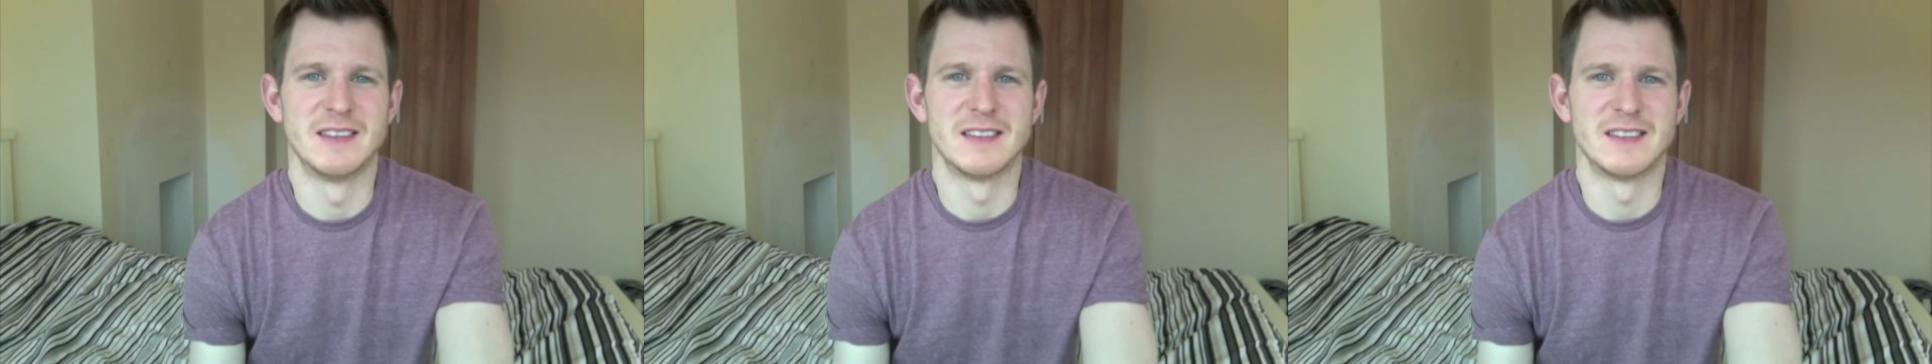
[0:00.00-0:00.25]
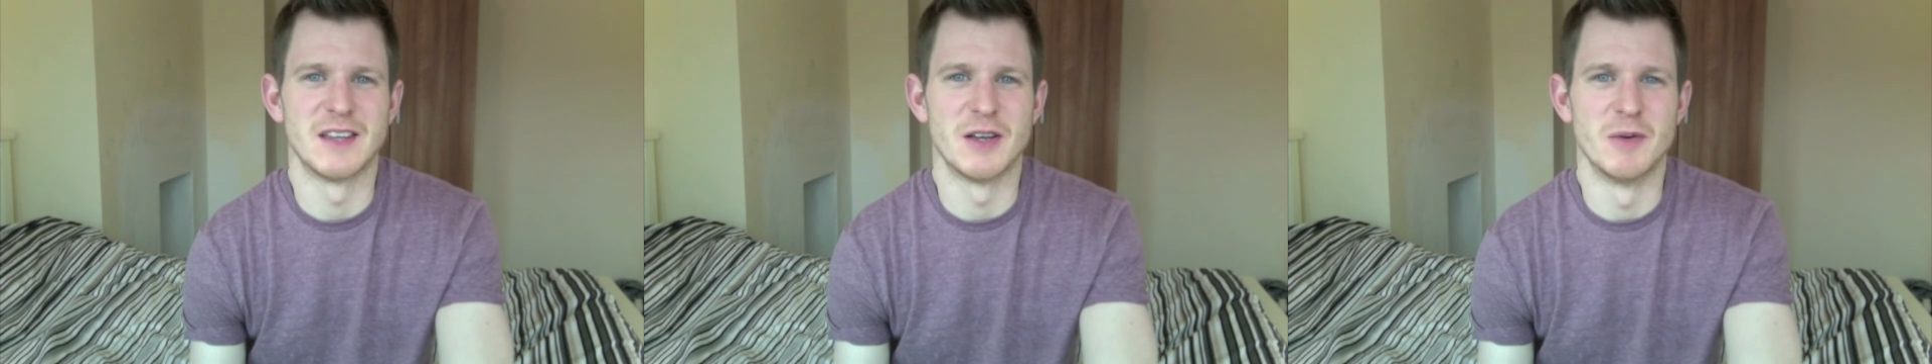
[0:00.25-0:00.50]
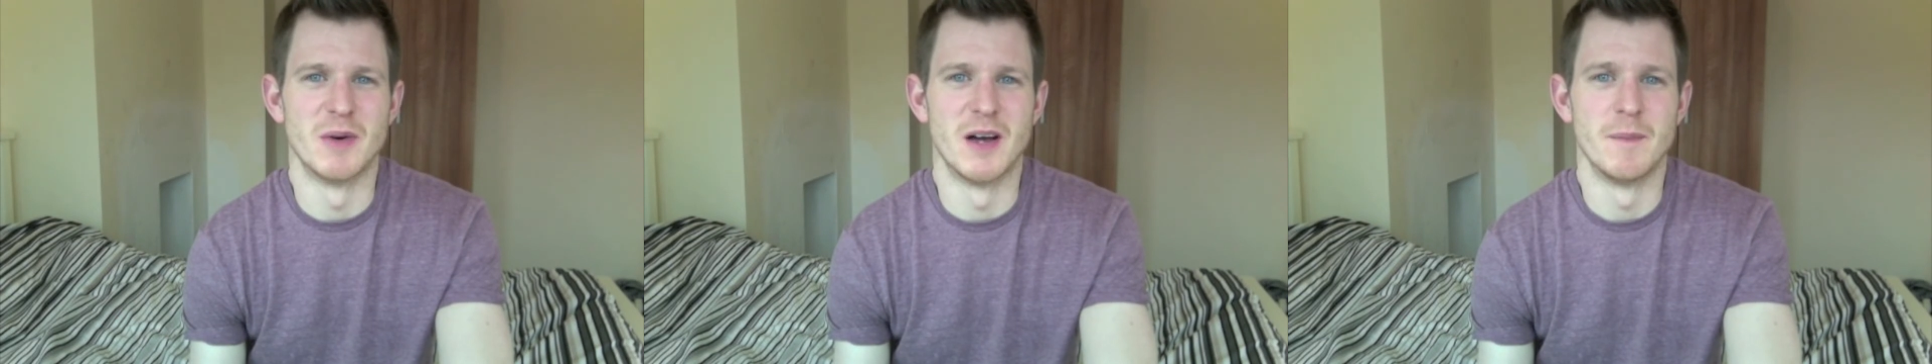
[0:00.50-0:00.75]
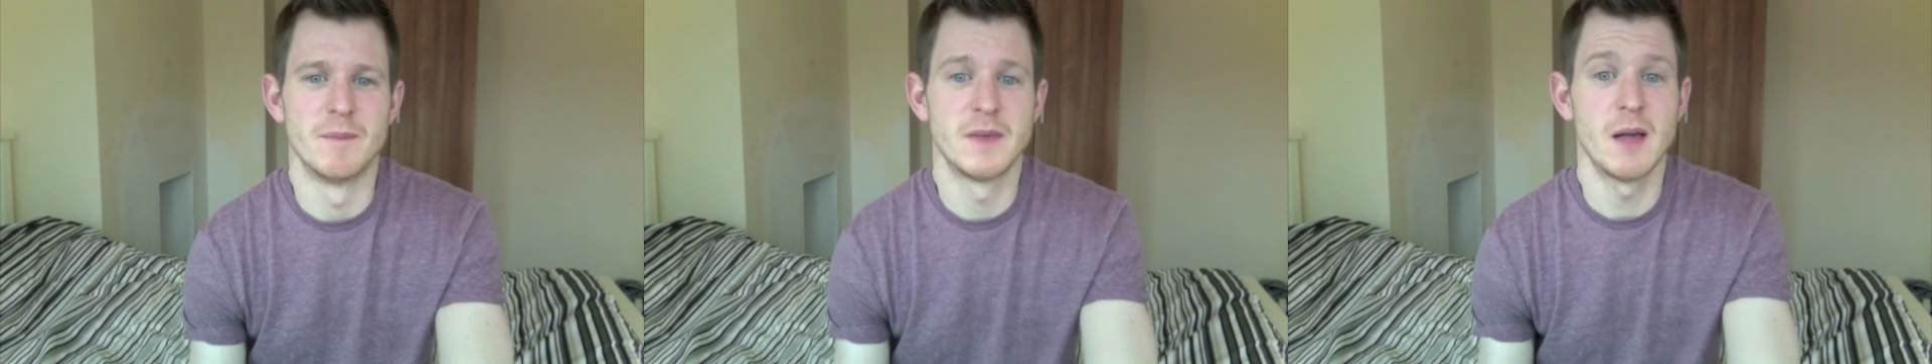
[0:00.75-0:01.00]
So
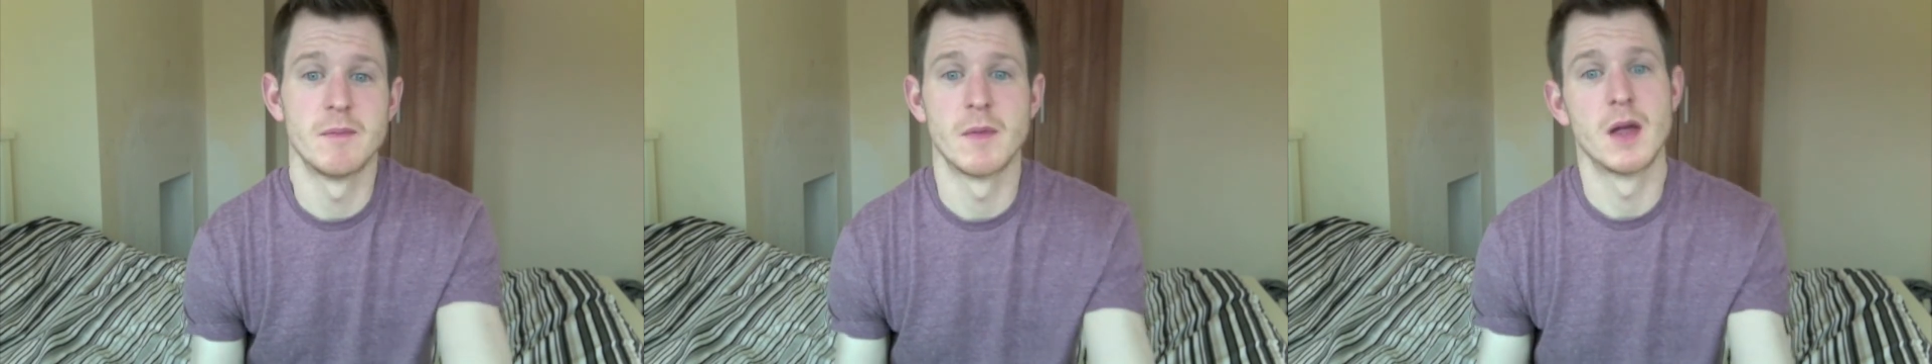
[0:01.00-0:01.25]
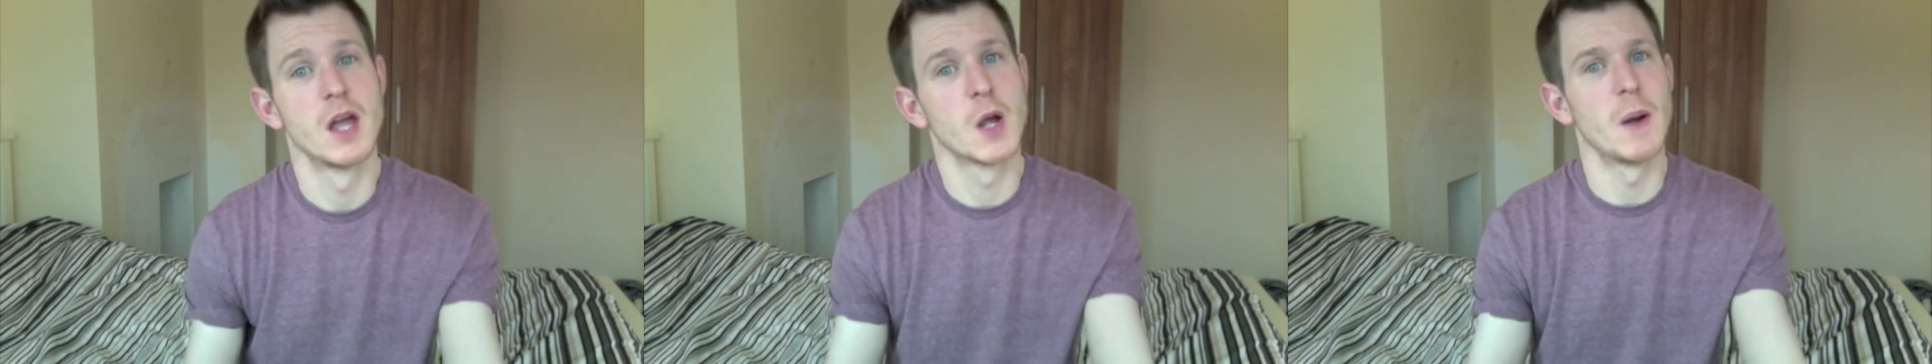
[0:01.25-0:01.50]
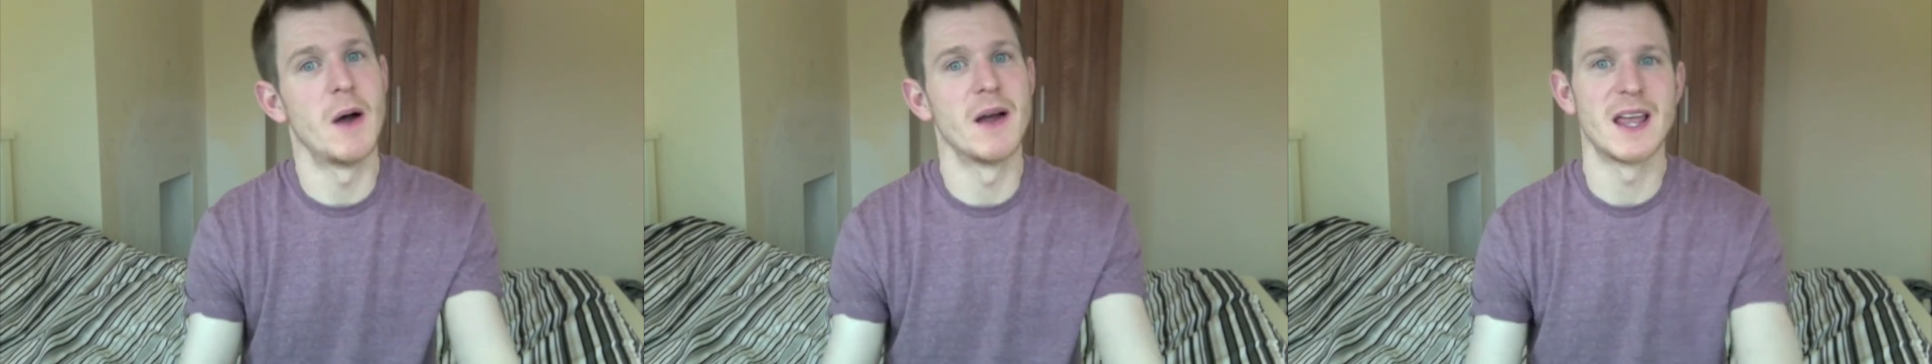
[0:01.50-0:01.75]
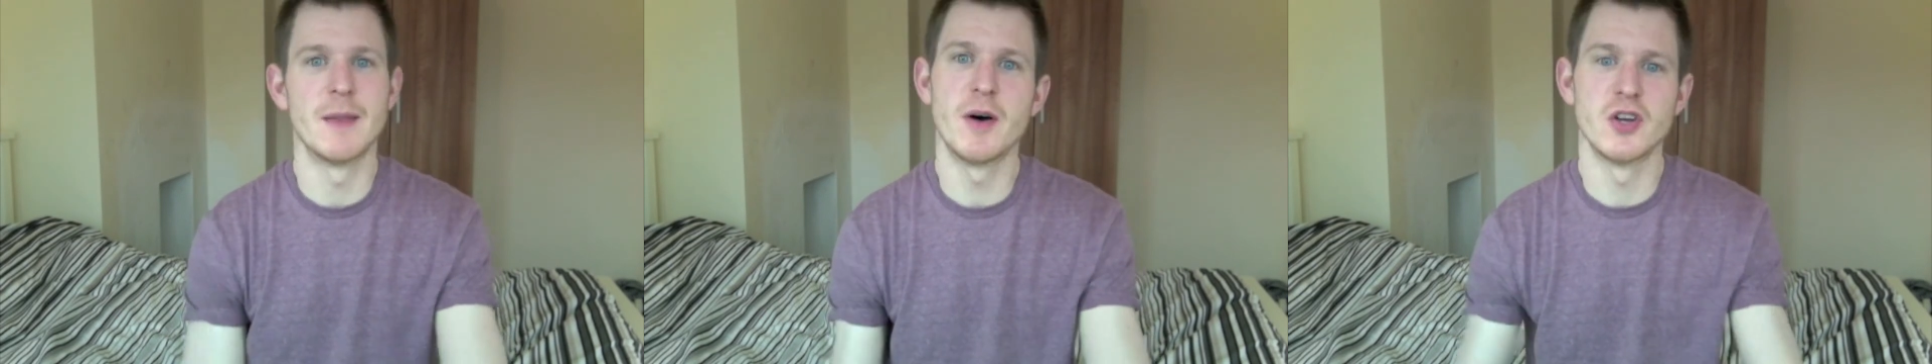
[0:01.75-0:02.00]
yeah, go out and
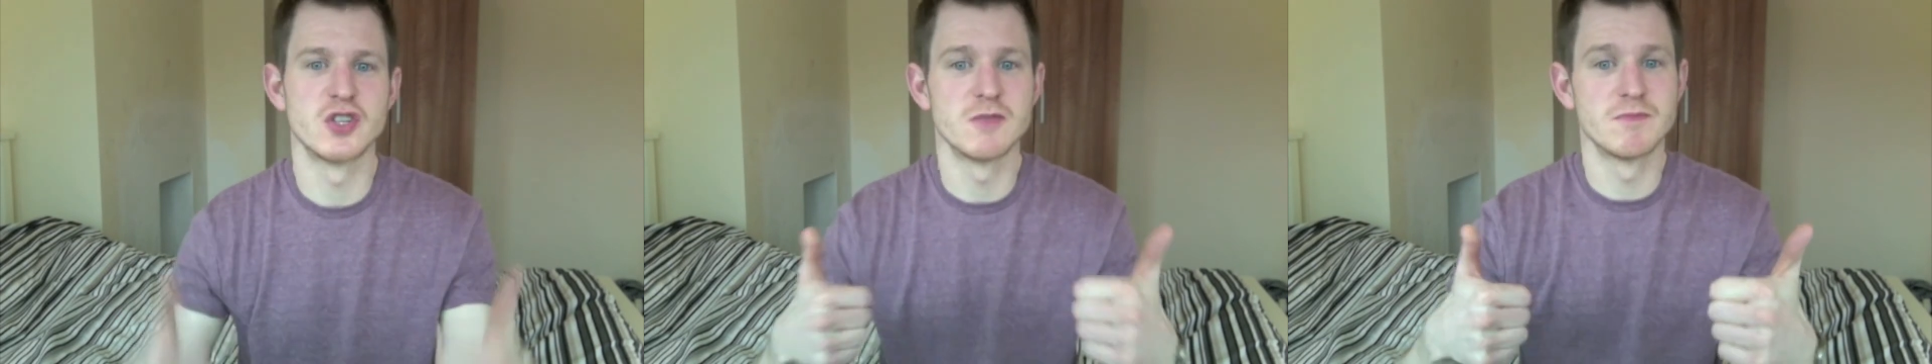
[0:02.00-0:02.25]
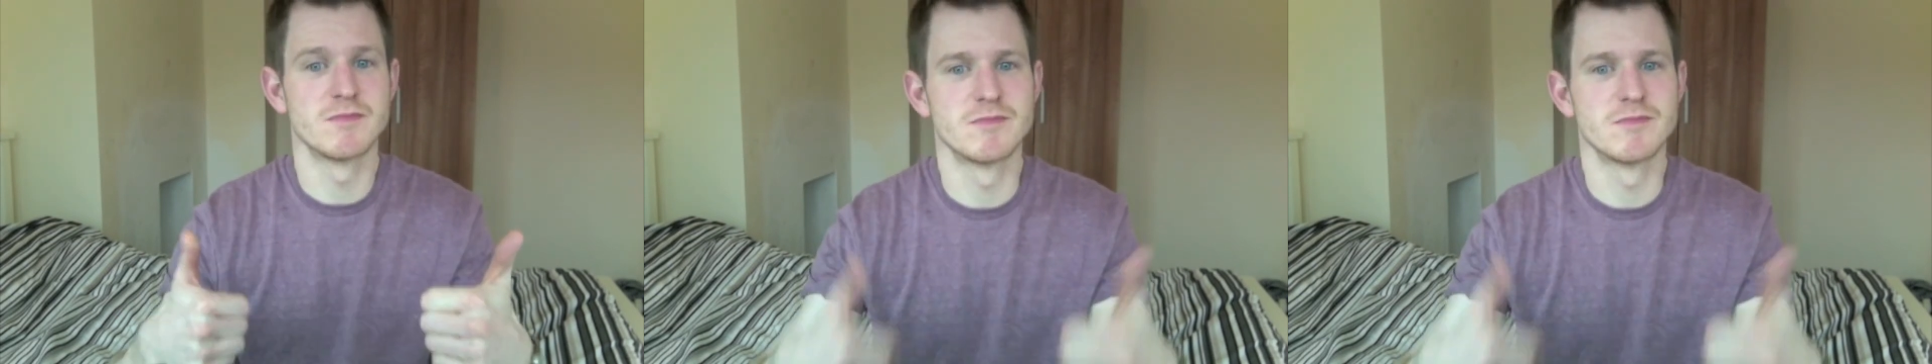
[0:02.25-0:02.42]
get the Bosch.